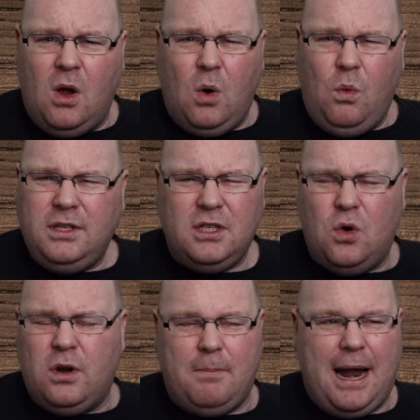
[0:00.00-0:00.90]
What's the
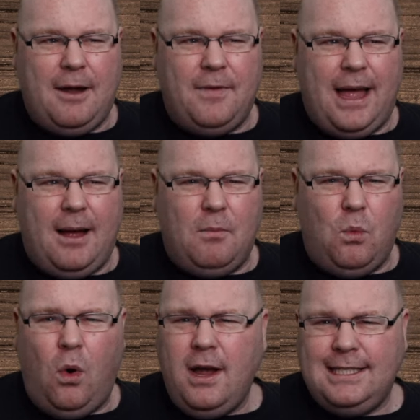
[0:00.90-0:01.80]
good about that?
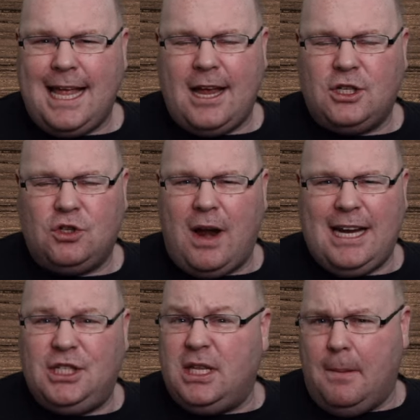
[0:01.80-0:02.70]
Why is that a
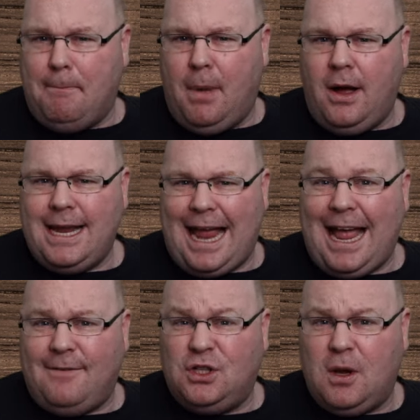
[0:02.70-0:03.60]
strategy that might
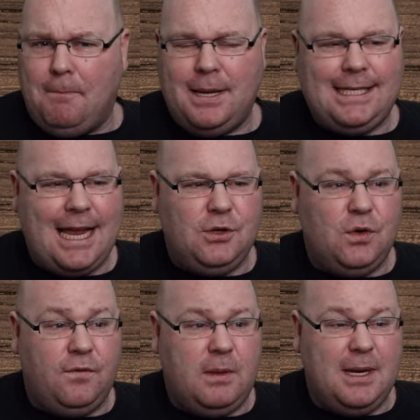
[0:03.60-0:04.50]
have some
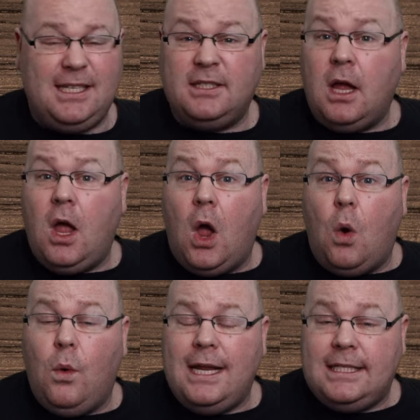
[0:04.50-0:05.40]
potential for the business?
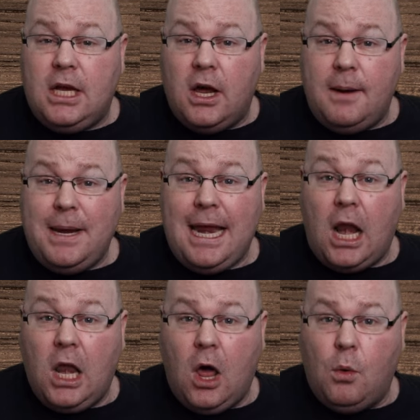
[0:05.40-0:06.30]
Well, it's going to be
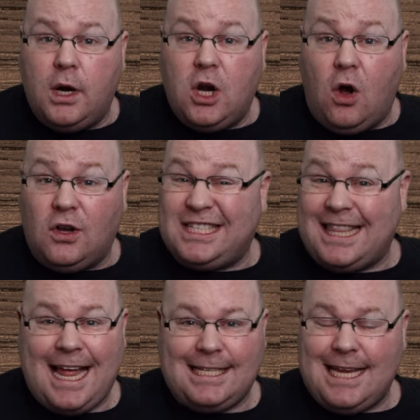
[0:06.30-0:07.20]
lower cost.
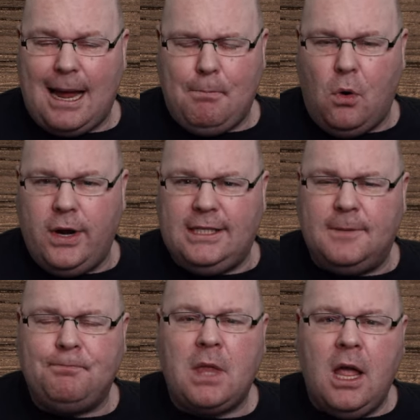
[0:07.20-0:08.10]
That's our point.
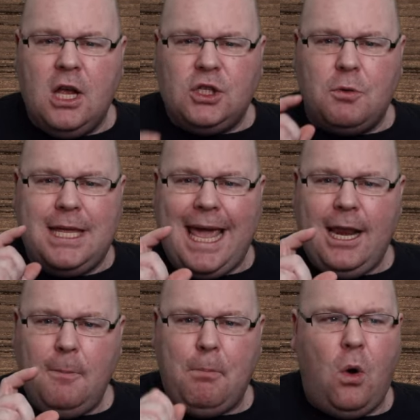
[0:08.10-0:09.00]
So
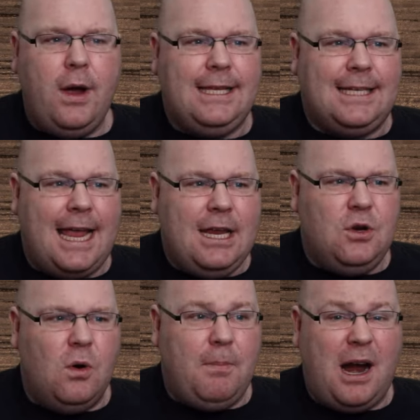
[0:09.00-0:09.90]
get a point in
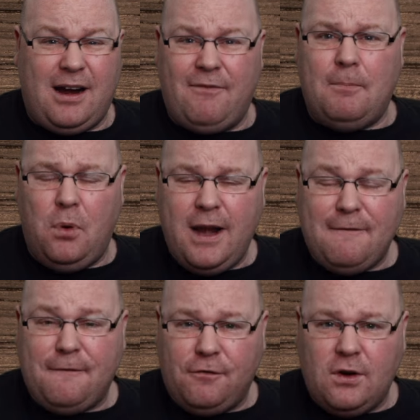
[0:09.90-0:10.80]
your paragraph and put
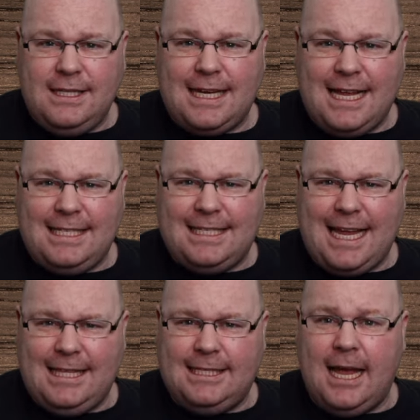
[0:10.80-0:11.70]
it front and
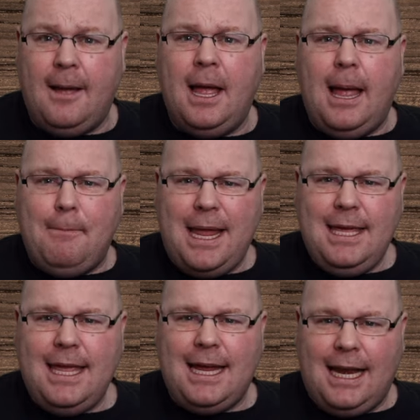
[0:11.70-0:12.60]
centre.
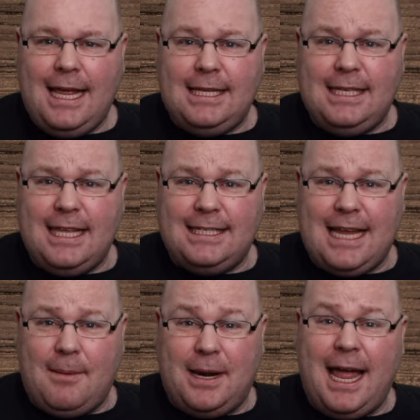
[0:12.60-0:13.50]
Make it clear to the
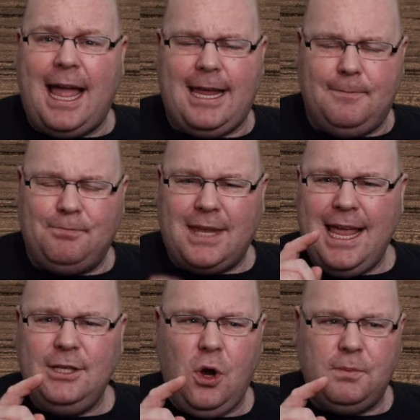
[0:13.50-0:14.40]
examiner, hey,
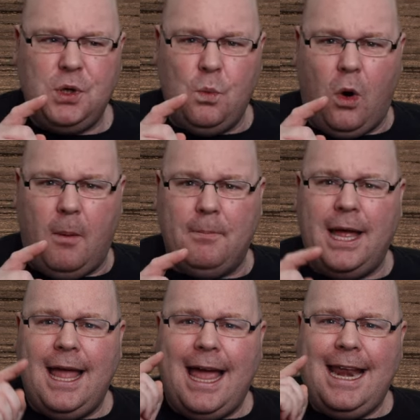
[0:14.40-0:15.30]
here's option 1
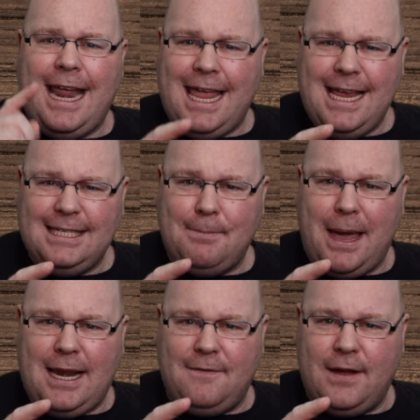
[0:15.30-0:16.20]
and here's a
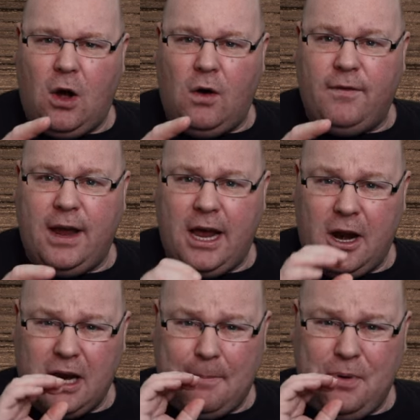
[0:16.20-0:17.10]
benefit of it. And
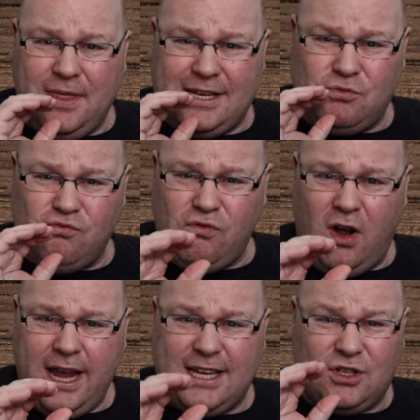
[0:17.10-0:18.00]
I'm going to put this
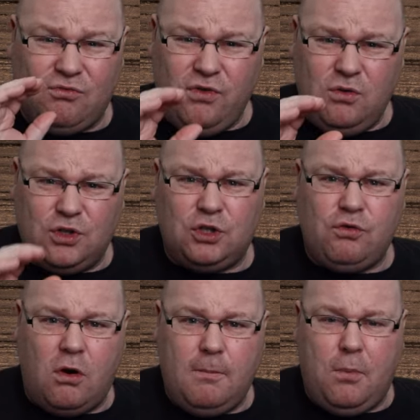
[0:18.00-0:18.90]
right as a real
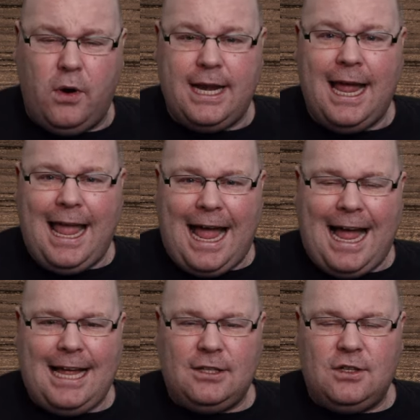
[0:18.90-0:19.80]
strong point
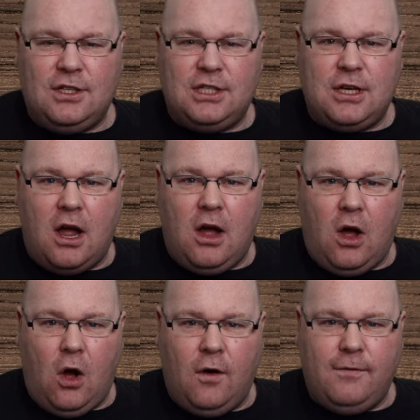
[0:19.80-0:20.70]
at the start
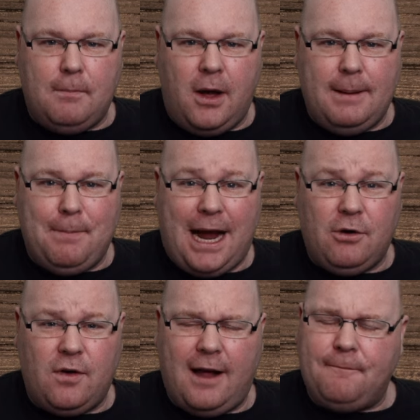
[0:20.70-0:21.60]
of my
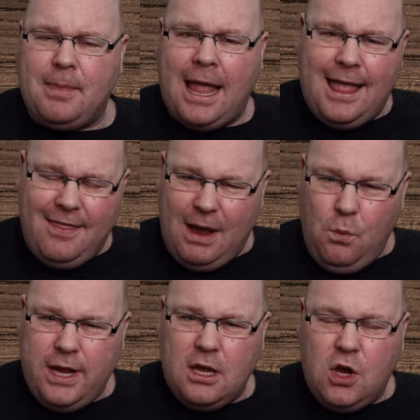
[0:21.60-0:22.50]
paragraph. Then
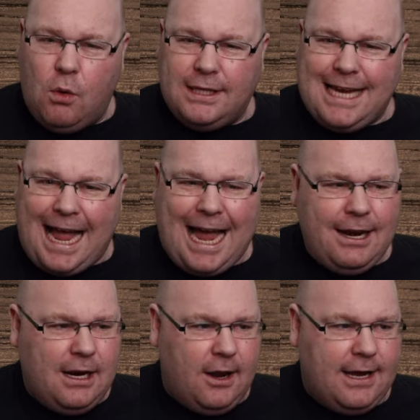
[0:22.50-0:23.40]
we can go on to
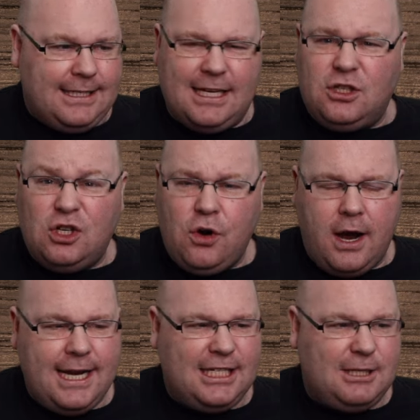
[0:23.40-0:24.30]
analyse it, to try
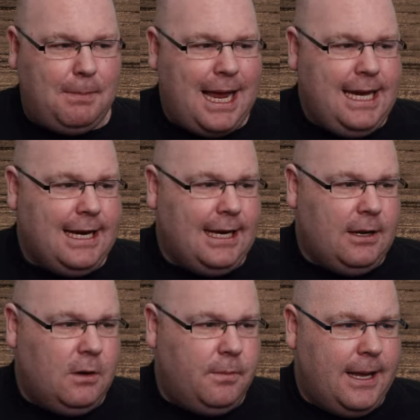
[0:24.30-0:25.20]
and explain it a
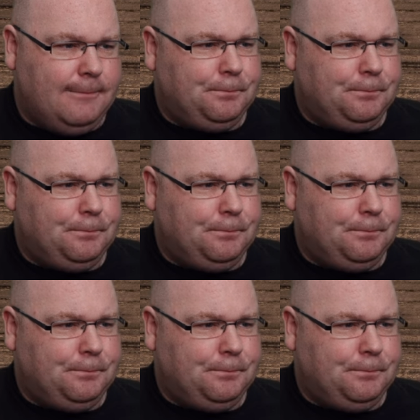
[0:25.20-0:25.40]
little bit.